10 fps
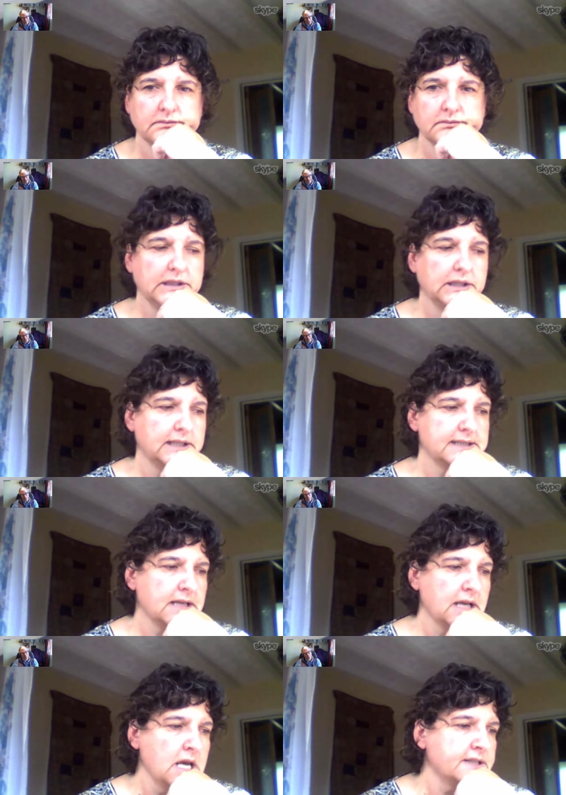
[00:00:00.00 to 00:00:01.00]

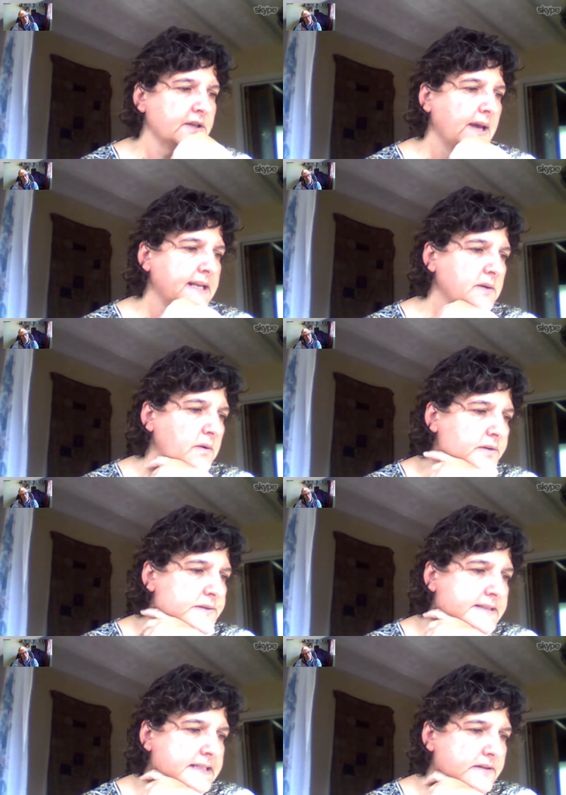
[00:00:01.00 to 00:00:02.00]
Yes. So anyone
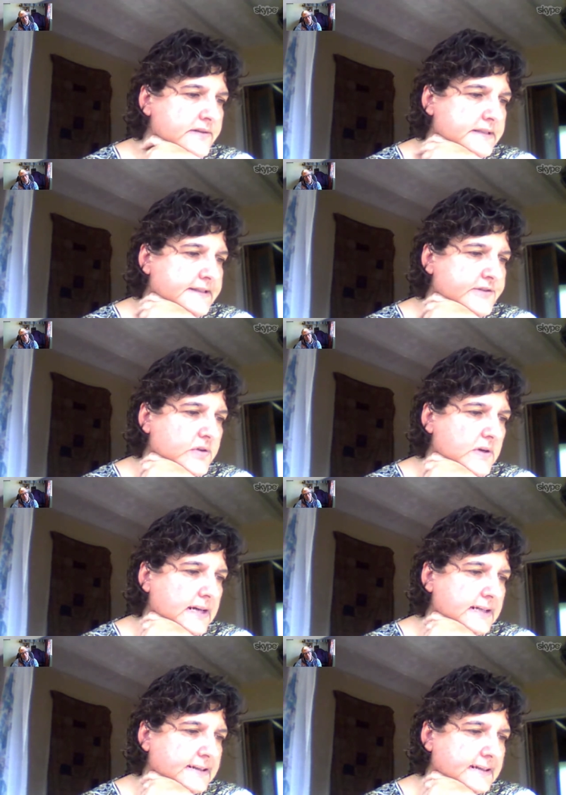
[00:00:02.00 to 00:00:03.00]
who seriously
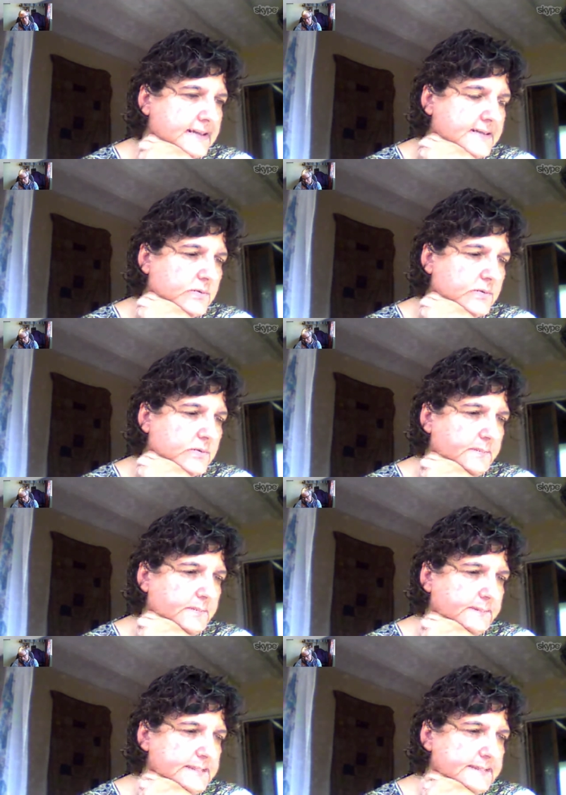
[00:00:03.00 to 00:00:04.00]
tried this will
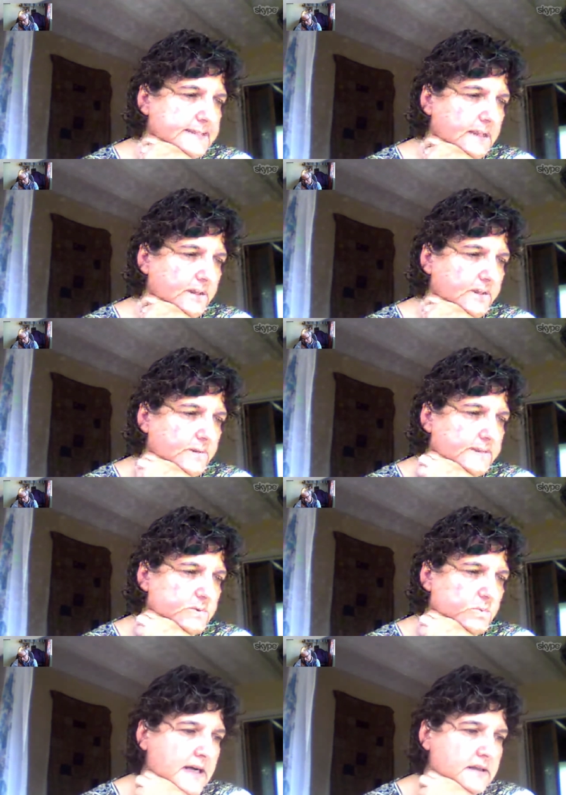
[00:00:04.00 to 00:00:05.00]
probably tell you
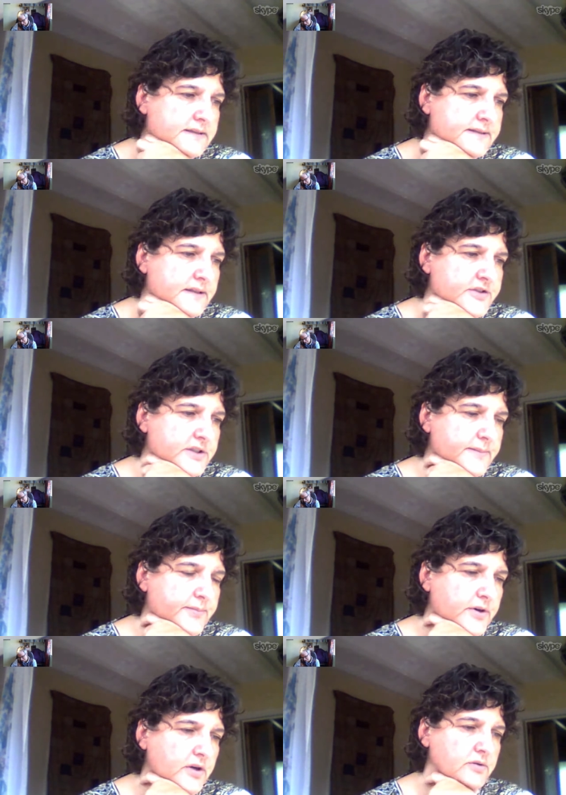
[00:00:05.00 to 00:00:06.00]
that while such an
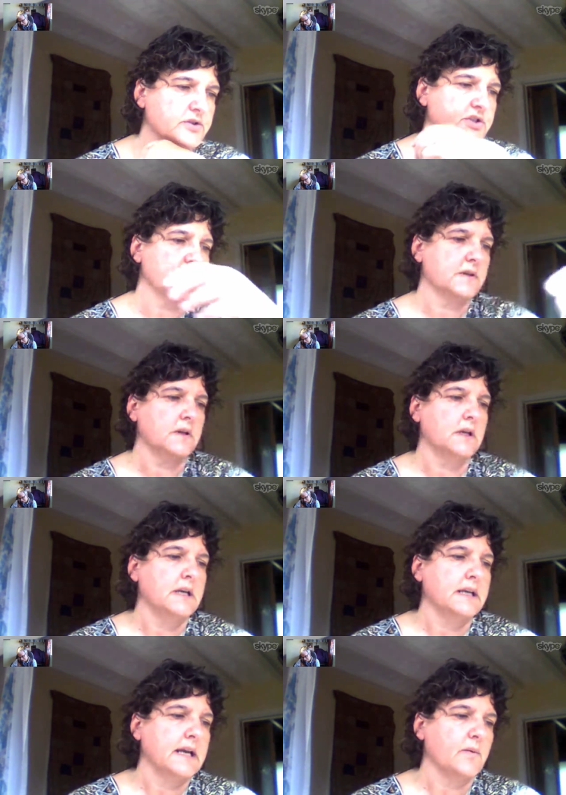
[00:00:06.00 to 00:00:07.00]
approach
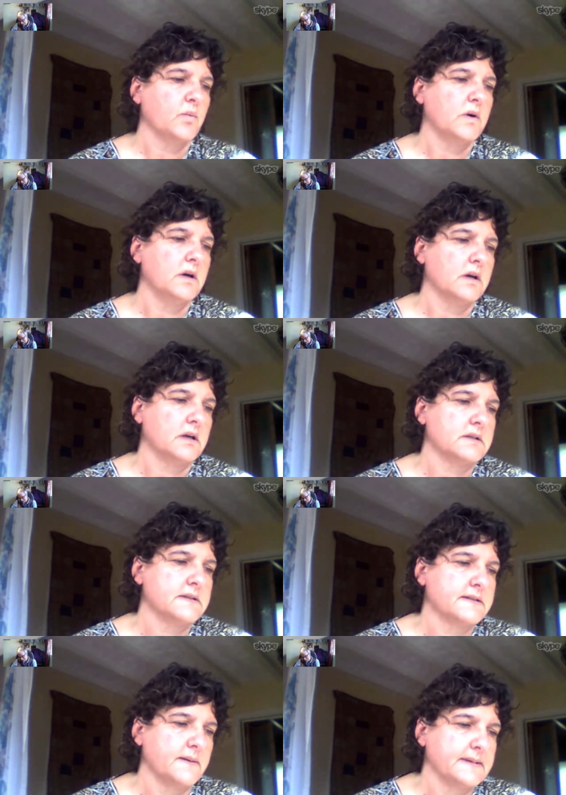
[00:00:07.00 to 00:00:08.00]
can work
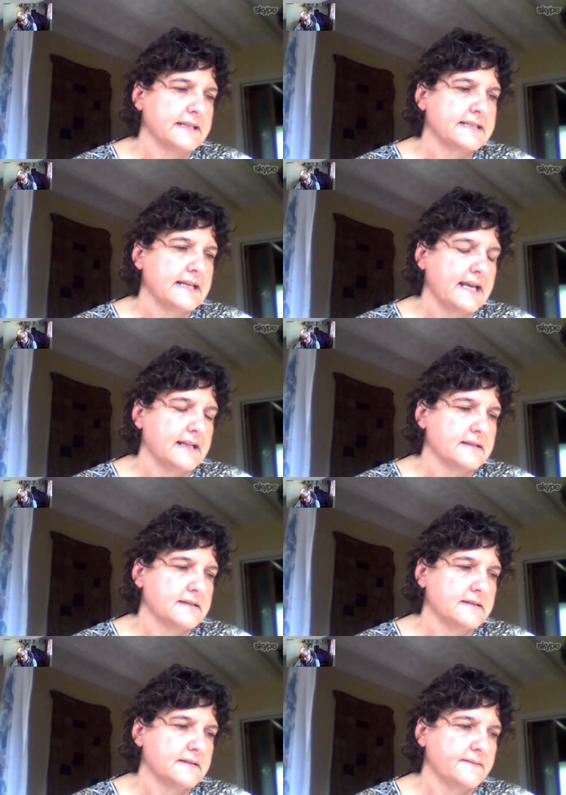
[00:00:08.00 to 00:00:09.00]
to some
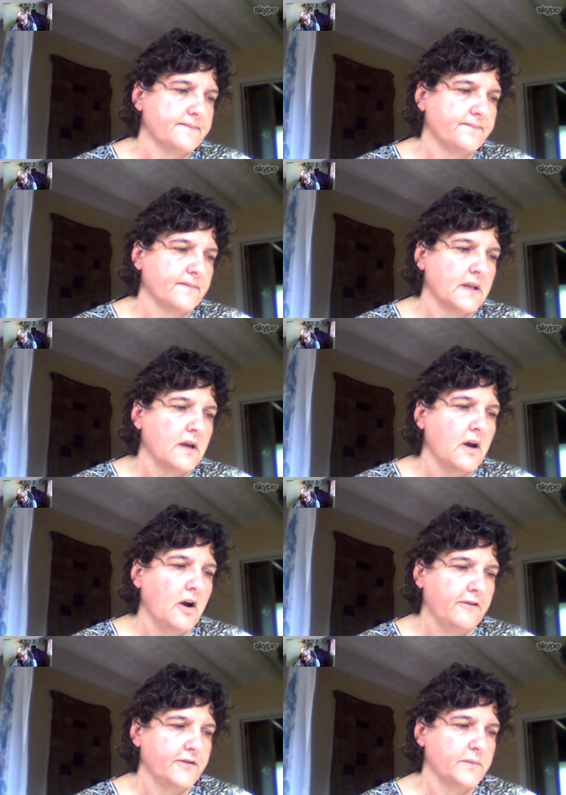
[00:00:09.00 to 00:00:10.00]
extent,
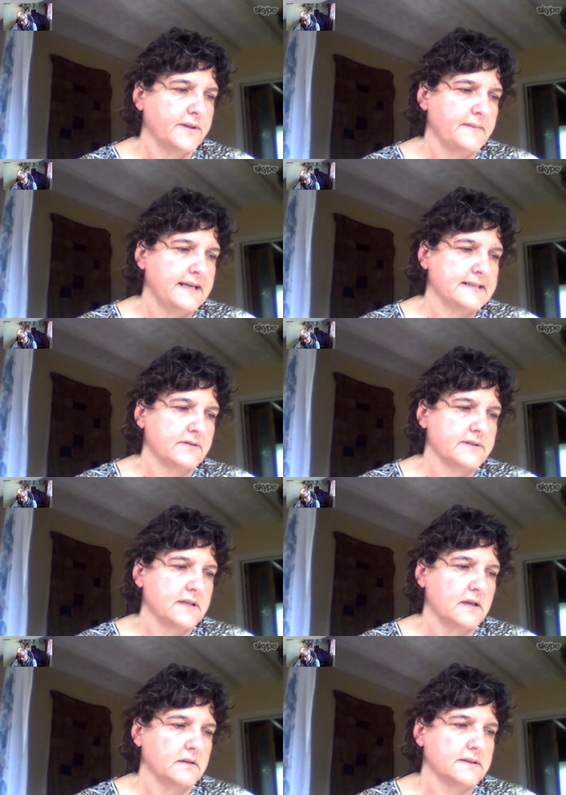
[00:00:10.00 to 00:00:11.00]
often with amazing
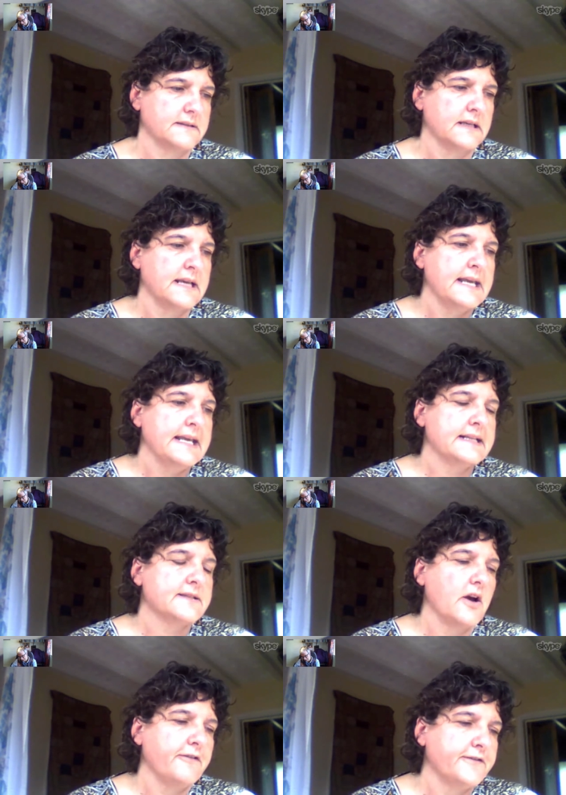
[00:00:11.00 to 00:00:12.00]
results,
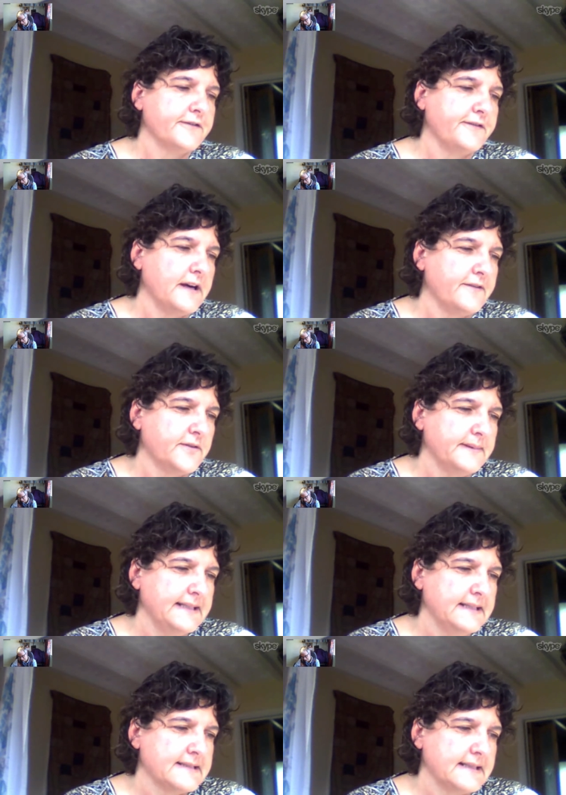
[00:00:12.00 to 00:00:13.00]
it's often far from
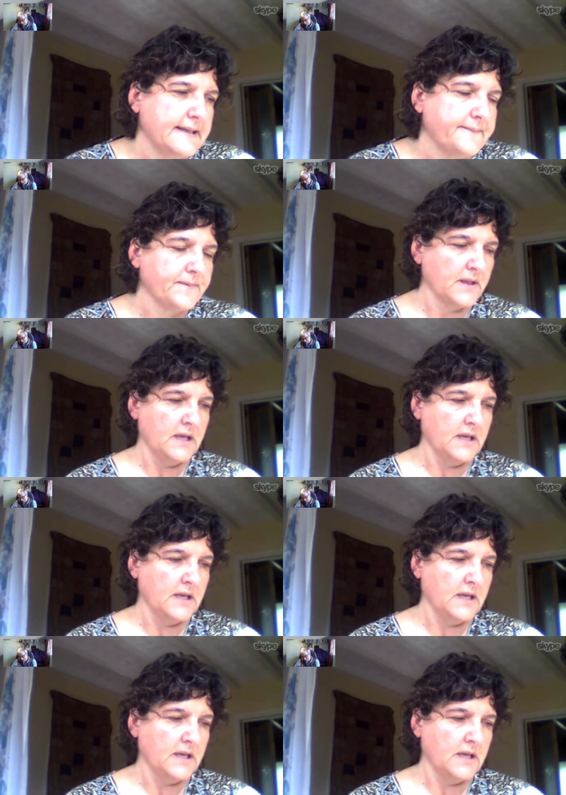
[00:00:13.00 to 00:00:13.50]
easy.